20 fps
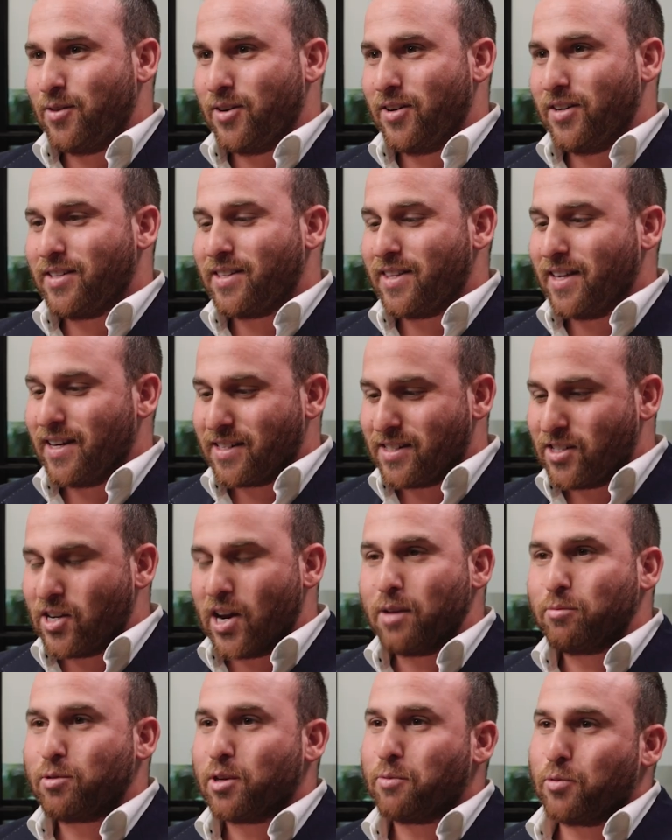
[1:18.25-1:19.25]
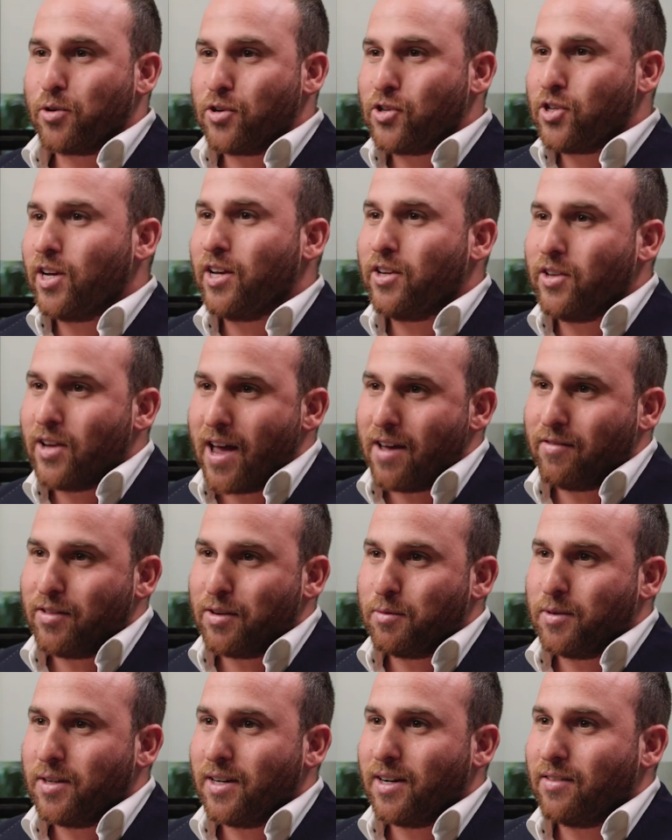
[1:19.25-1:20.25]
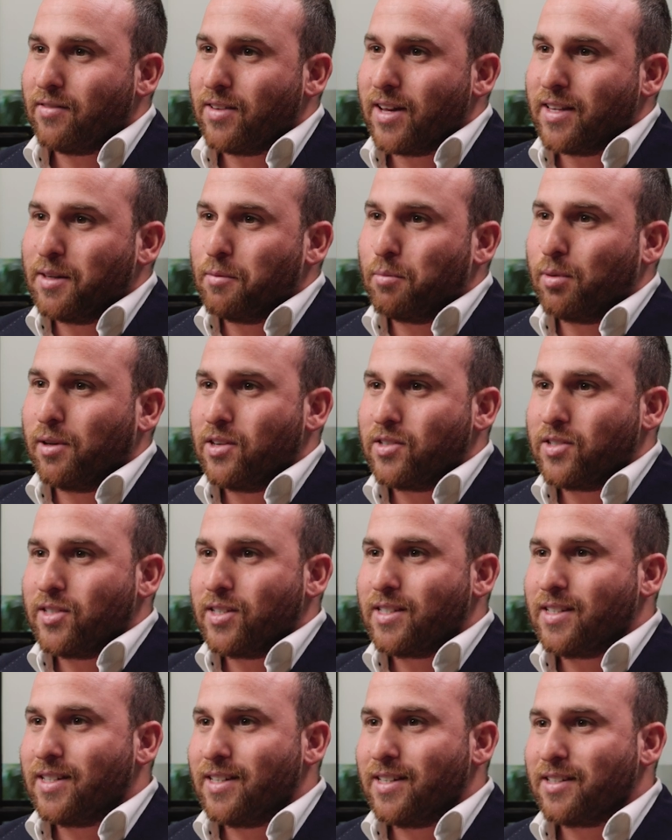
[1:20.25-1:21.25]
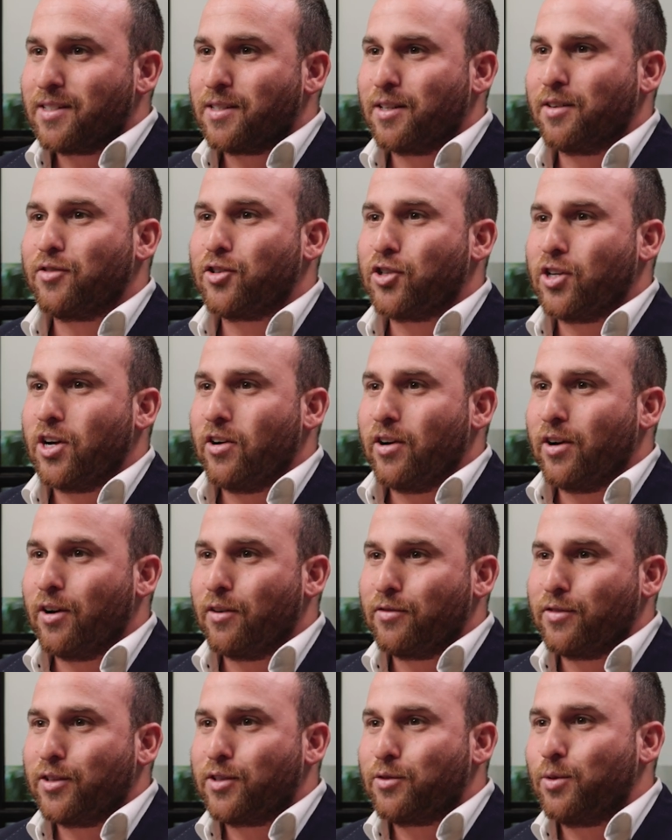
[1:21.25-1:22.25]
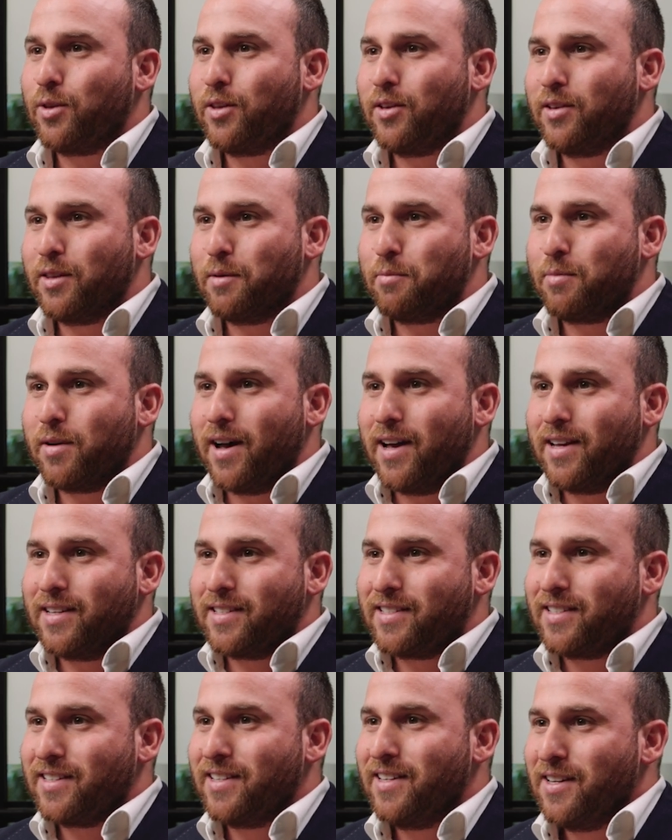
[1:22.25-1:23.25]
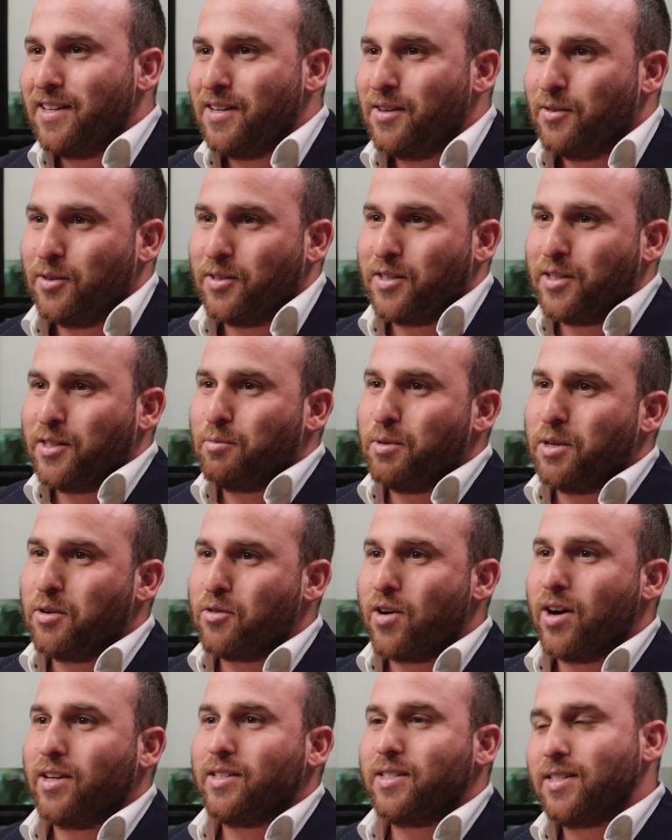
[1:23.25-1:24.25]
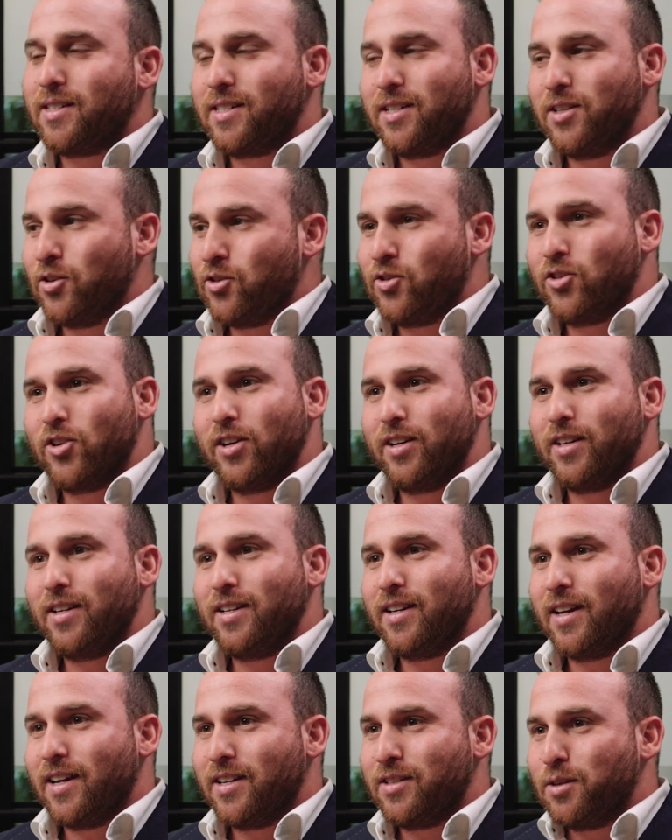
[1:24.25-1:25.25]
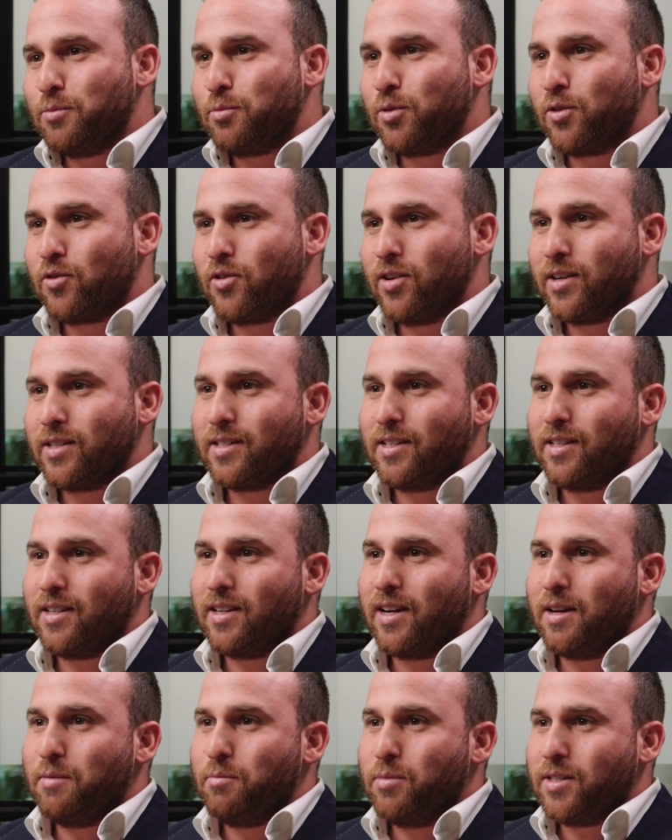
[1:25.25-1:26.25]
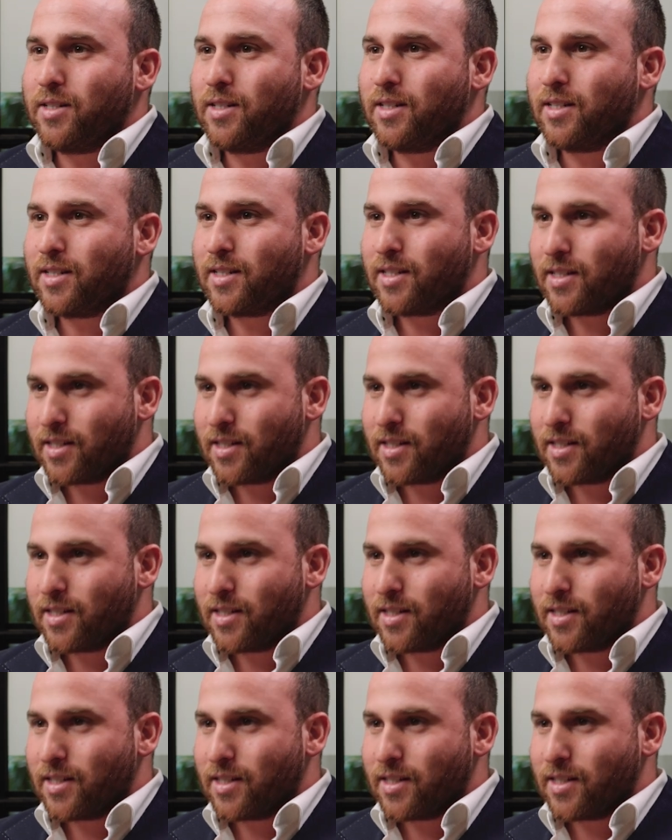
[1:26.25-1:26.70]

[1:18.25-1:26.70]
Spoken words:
worries. Thanks, James. I appreciate you having me, and I've had the pleasure to sort of share an office with you in the past, which has been great to see your journey as you progress in business.